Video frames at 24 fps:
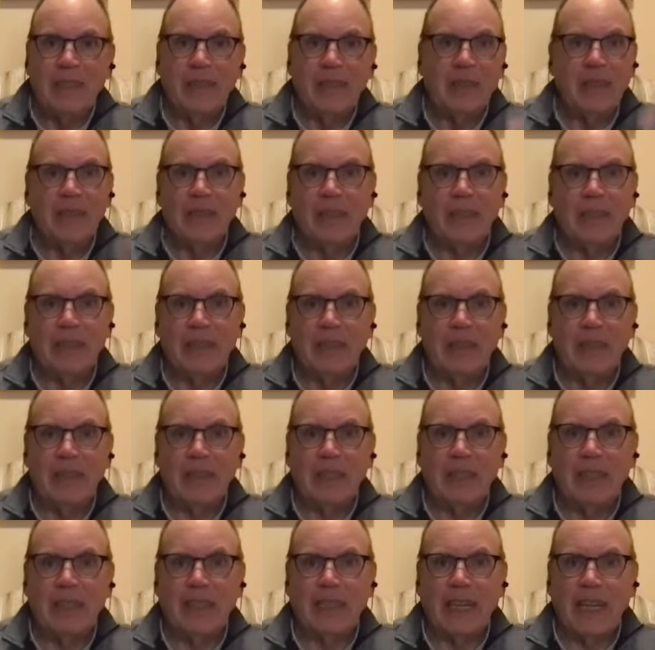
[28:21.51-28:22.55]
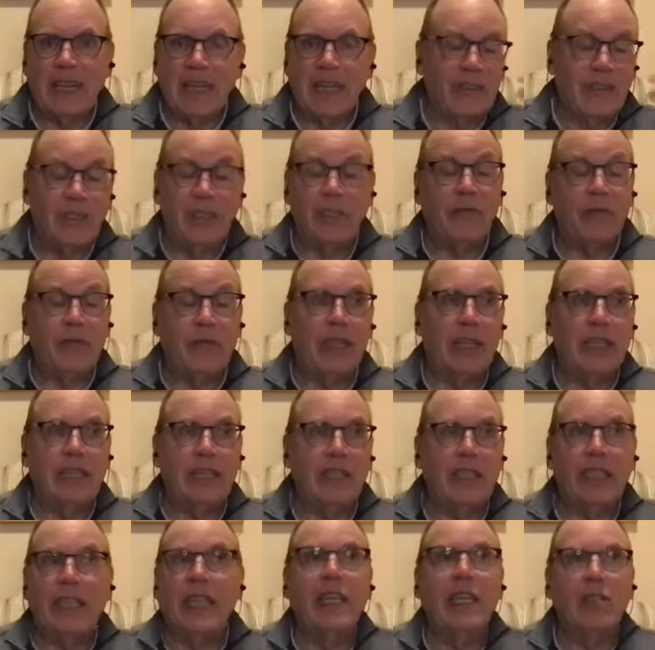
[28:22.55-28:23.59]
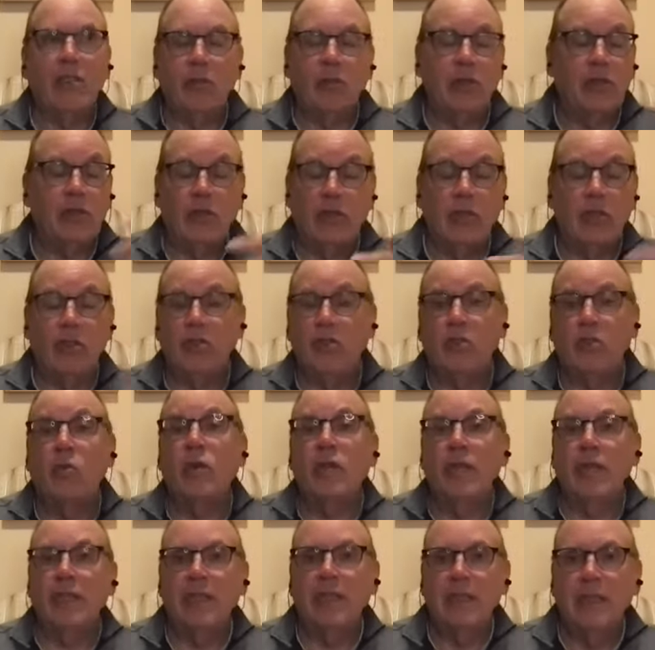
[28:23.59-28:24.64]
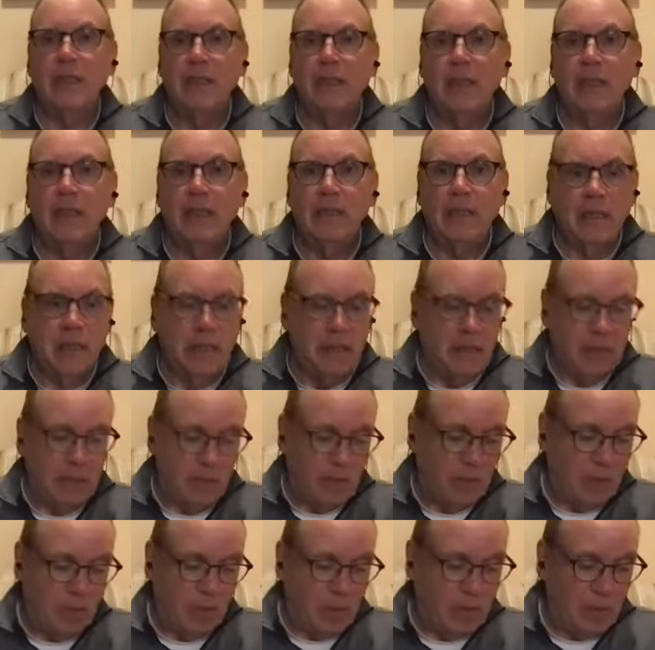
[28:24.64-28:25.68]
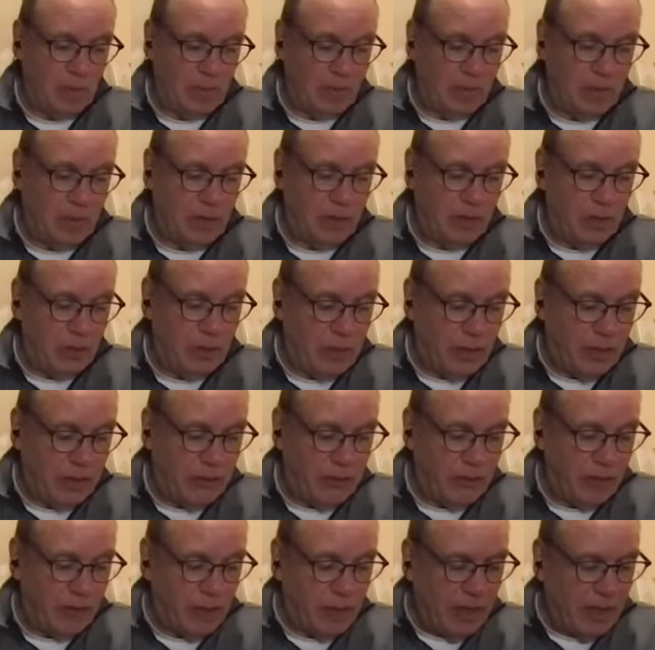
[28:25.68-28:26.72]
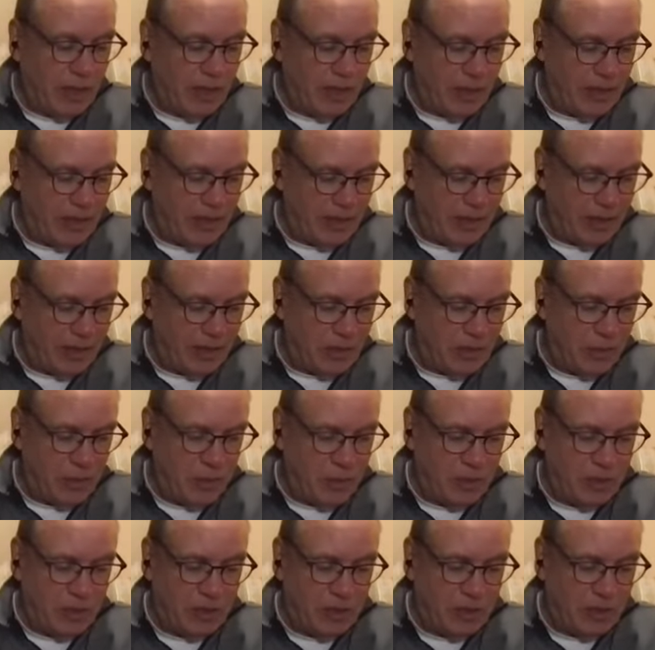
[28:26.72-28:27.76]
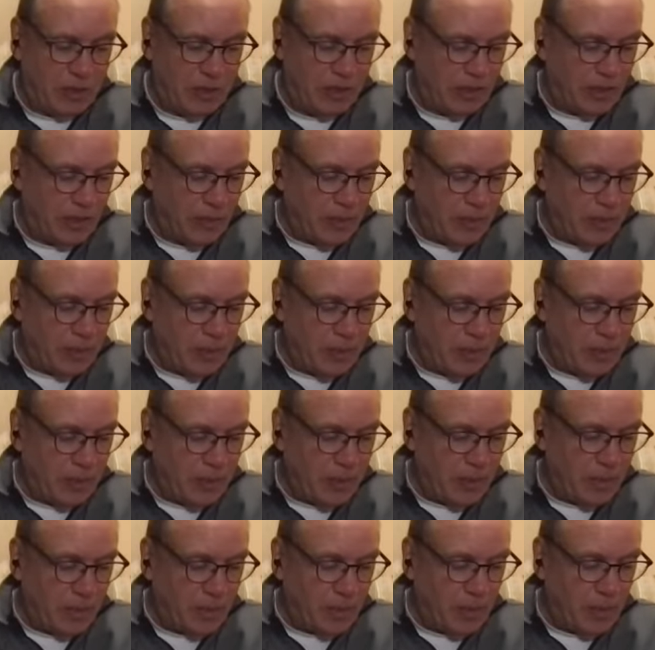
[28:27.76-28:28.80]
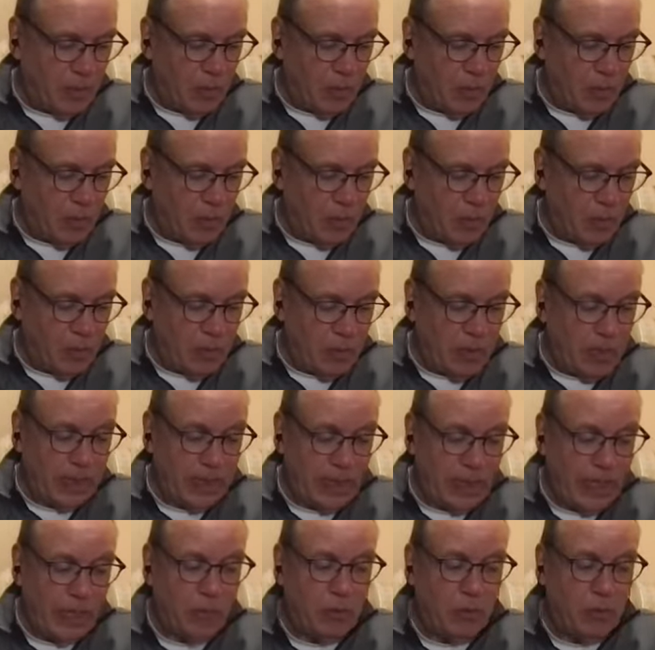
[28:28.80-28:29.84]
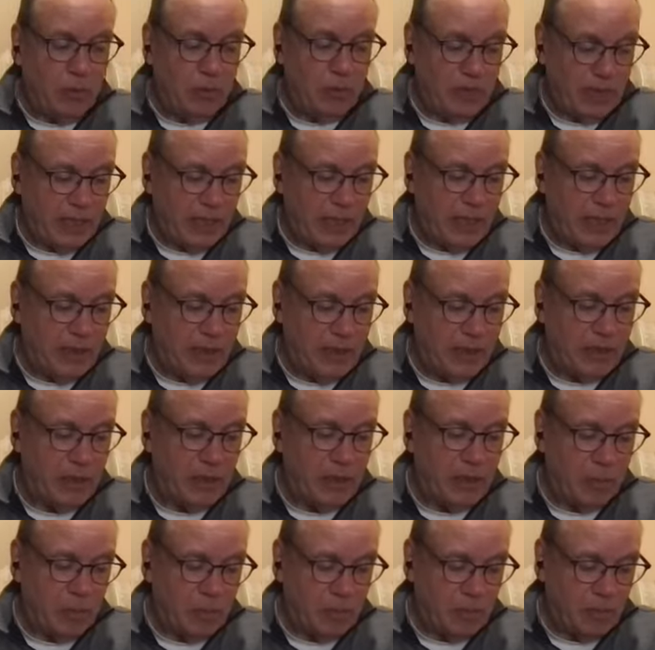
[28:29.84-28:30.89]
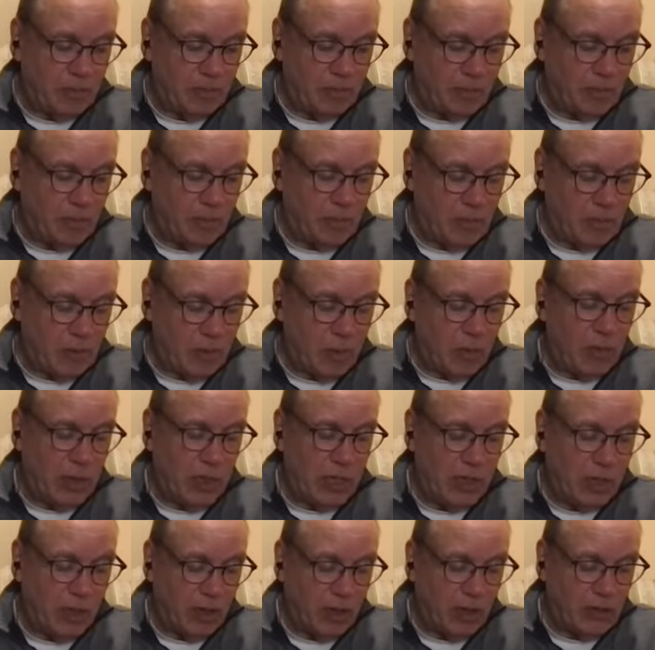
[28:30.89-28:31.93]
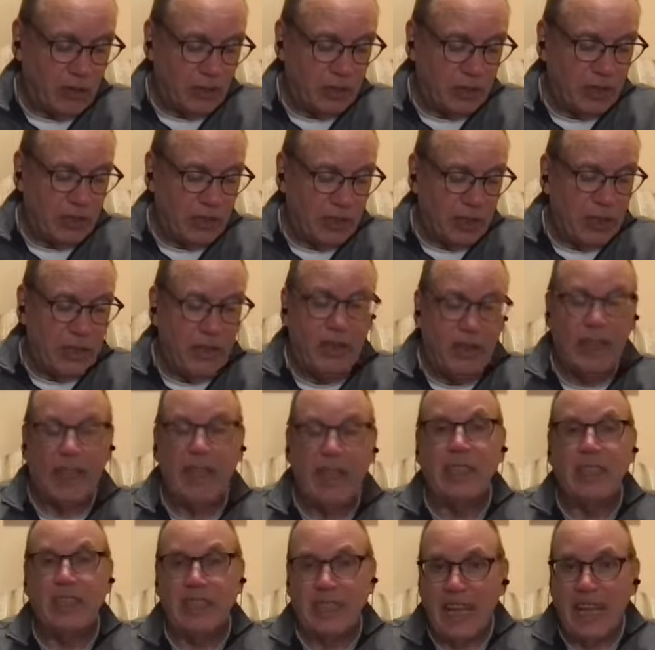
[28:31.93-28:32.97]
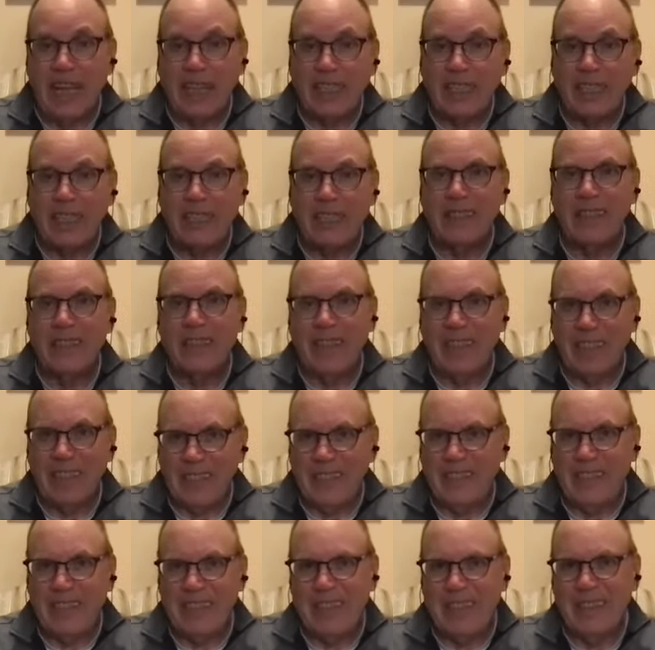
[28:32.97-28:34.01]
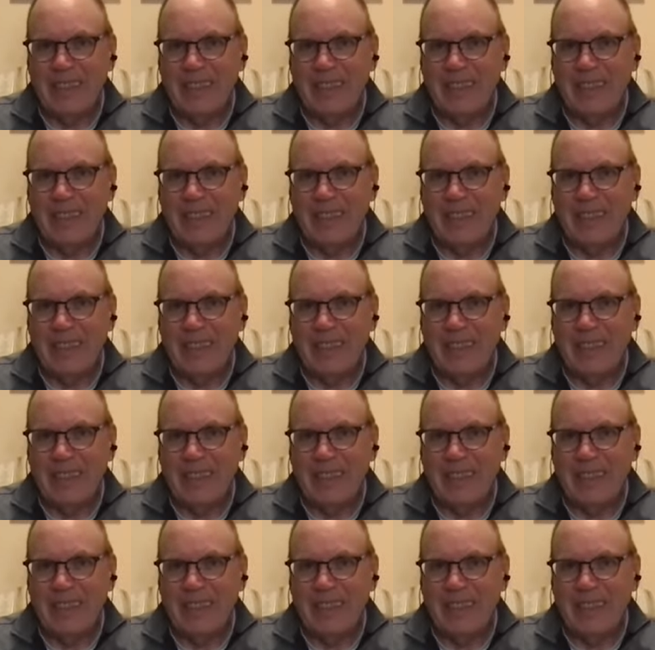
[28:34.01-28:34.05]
You, you take a class you feel like you can't do it, so you just quit. So, you know, if, as the Buddha says, when I came to a standstill, when I halted, then I sank, right?